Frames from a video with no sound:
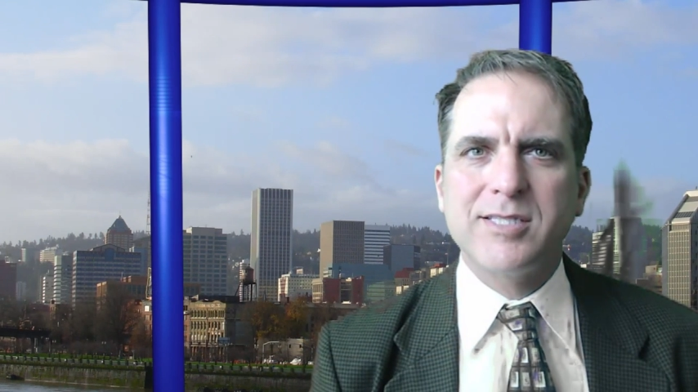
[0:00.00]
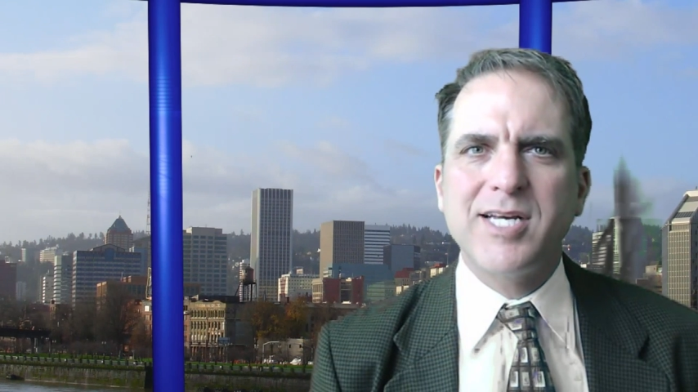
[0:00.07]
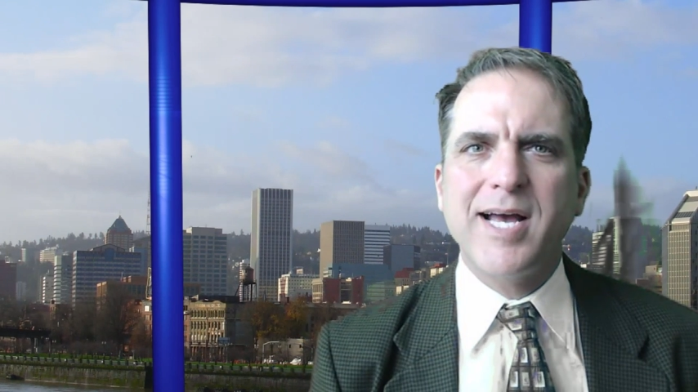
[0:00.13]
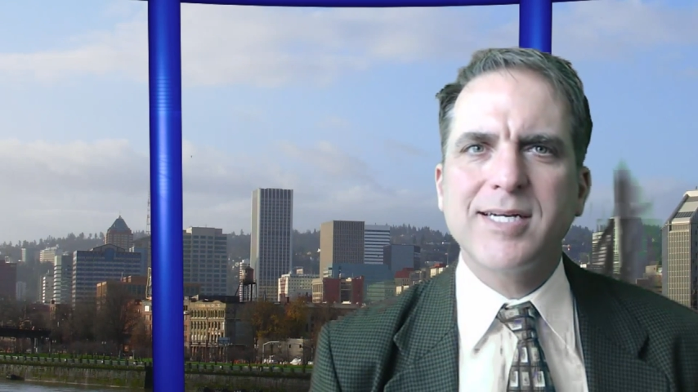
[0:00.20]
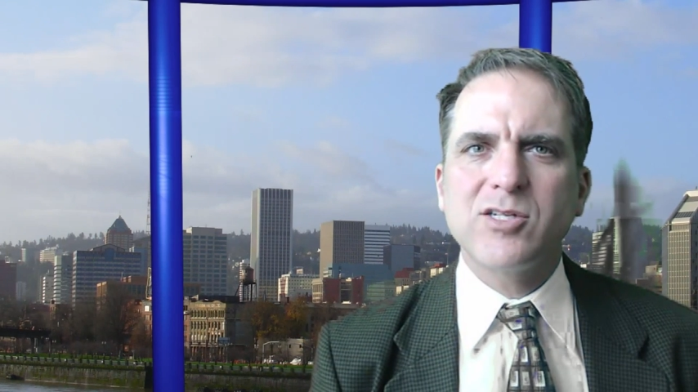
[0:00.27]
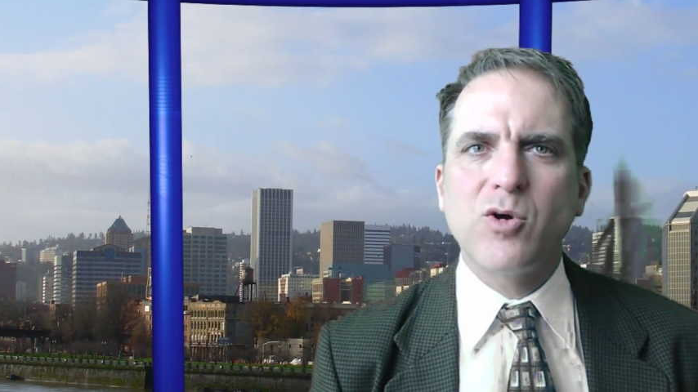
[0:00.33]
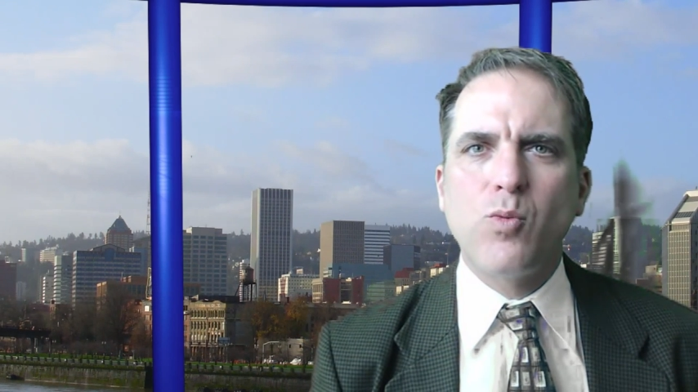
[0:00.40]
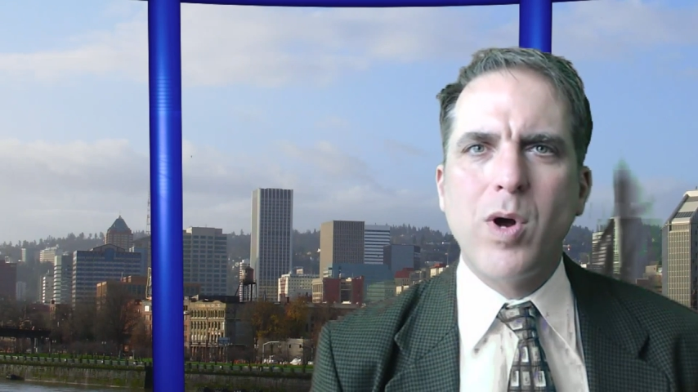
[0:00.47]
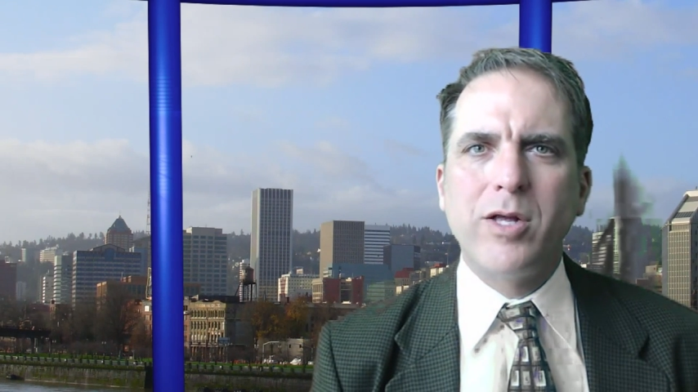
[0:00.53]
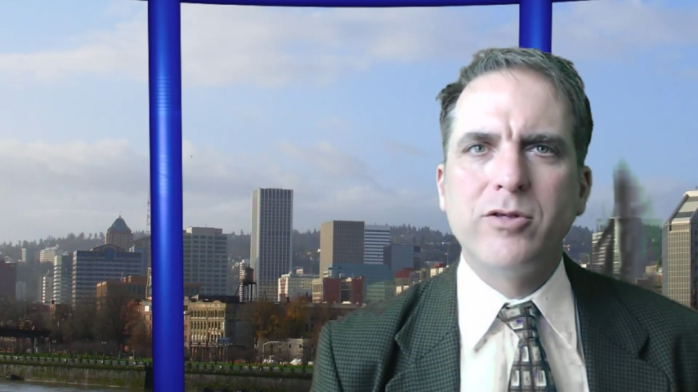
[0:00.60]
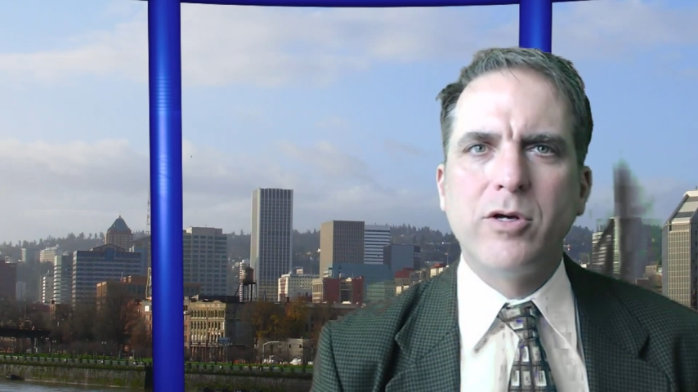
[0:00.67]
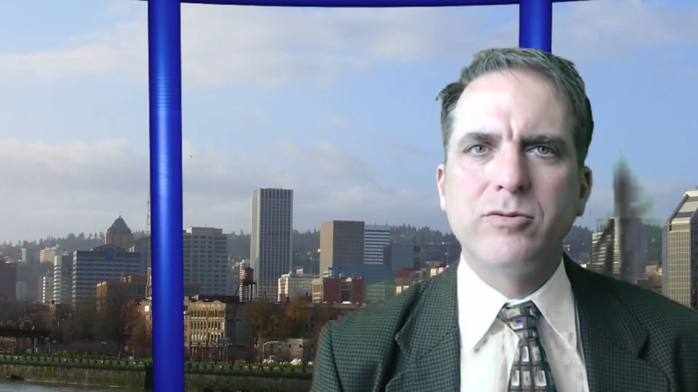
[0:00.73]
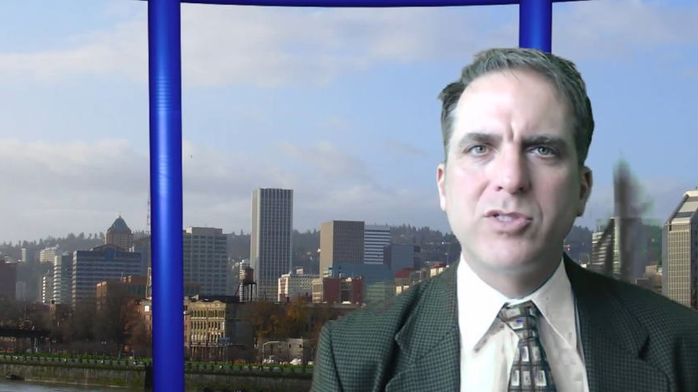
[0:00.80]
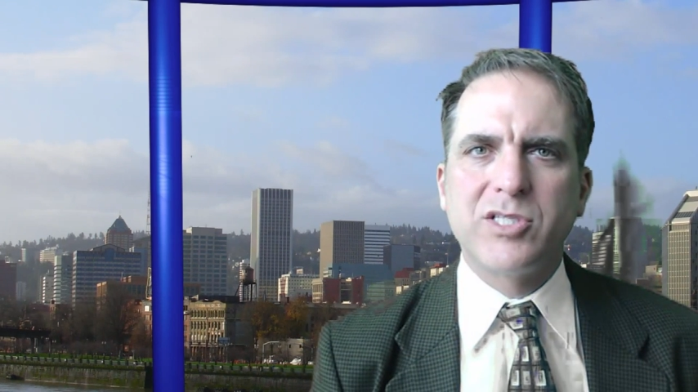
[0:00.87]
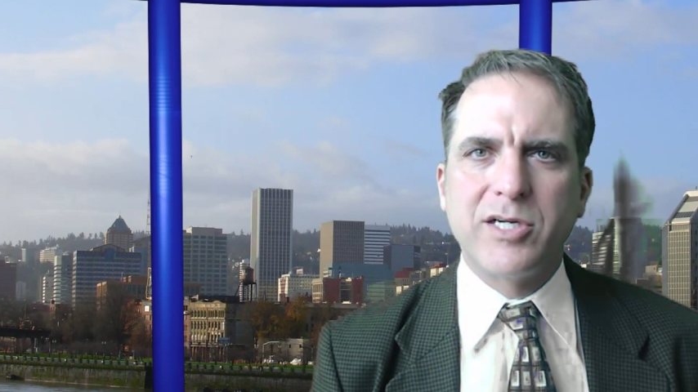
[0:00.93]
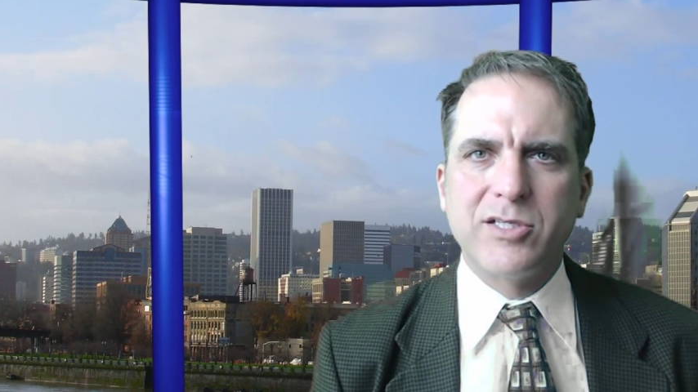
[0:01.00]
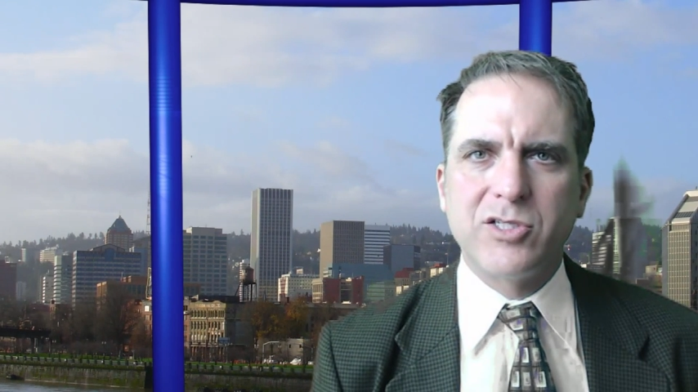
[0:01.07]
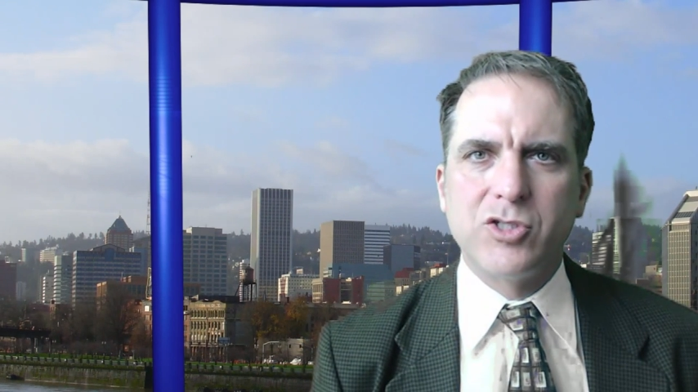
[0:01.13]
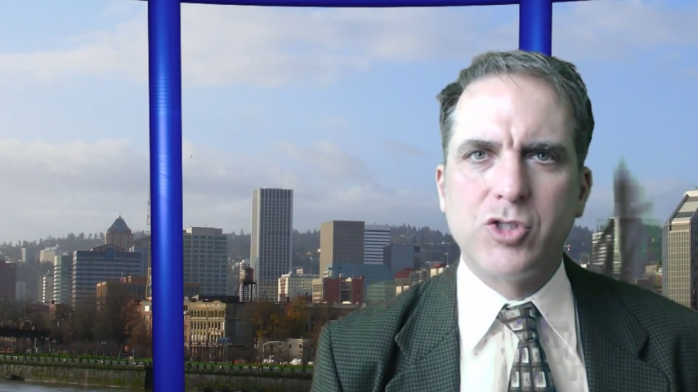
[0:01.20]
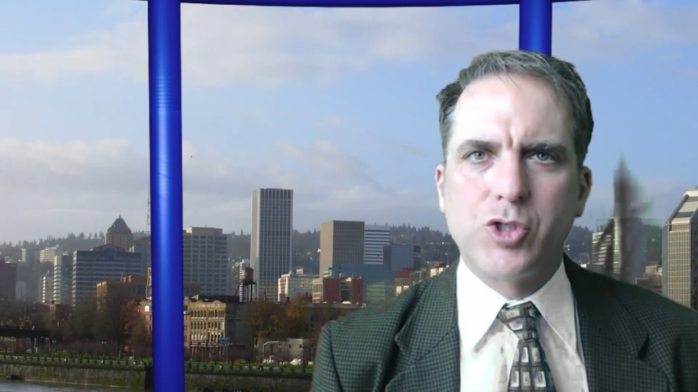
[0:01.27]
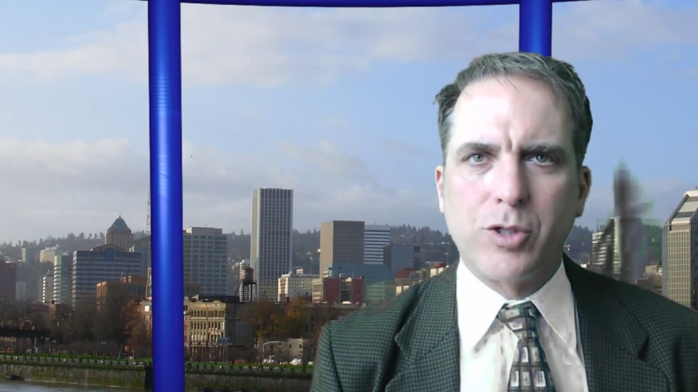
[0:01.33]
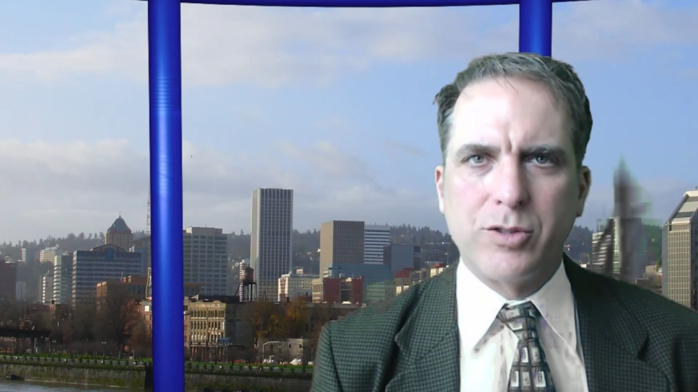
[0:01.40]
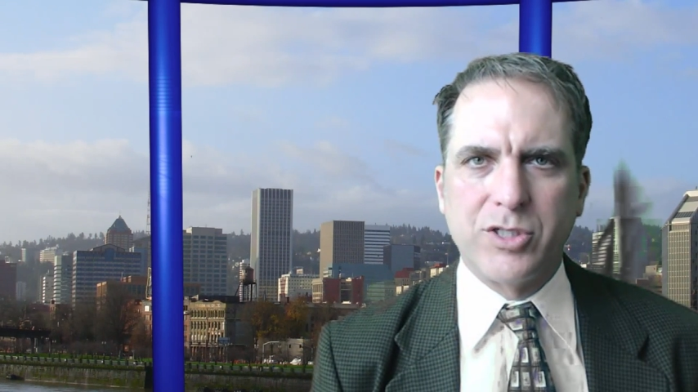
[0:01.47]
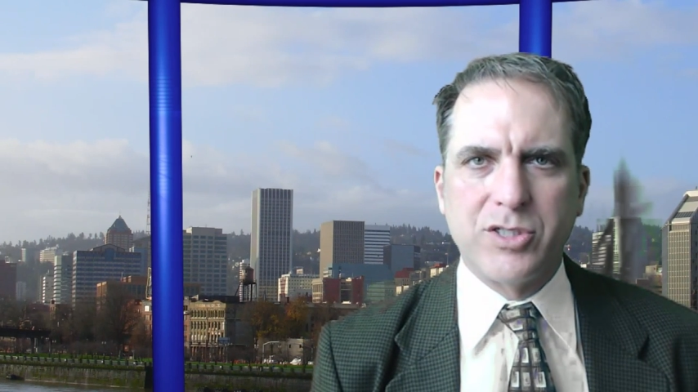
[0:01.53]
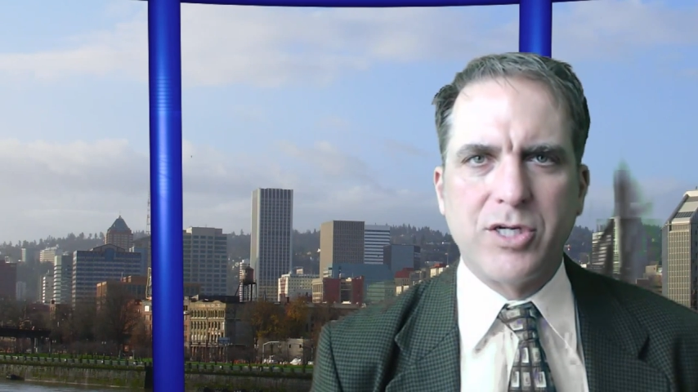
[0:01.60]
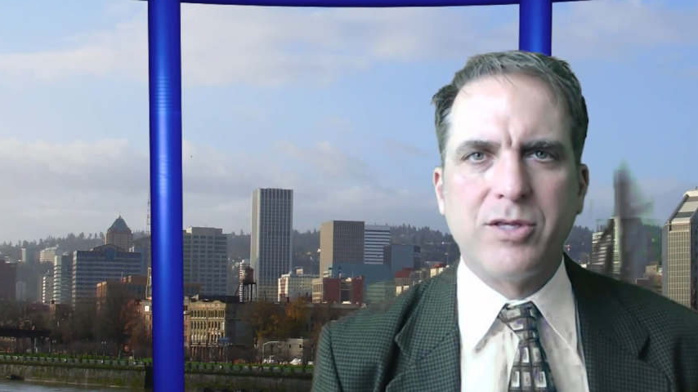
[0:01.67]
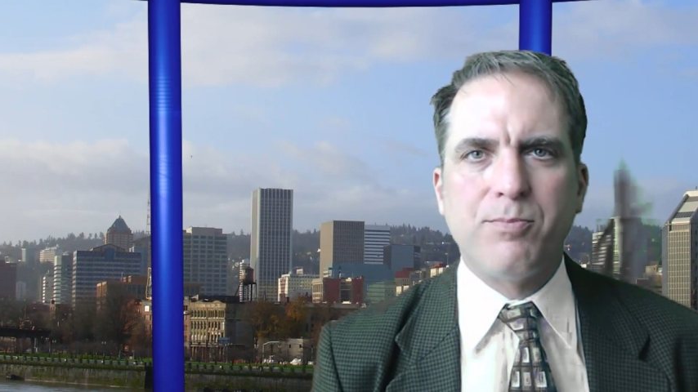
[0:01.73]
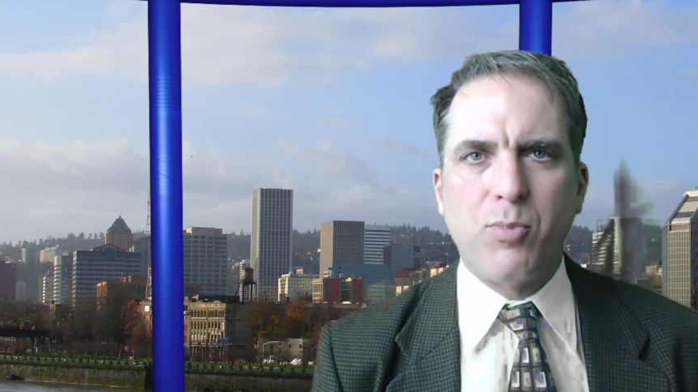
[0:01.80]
attacked a well-known citizen journalist in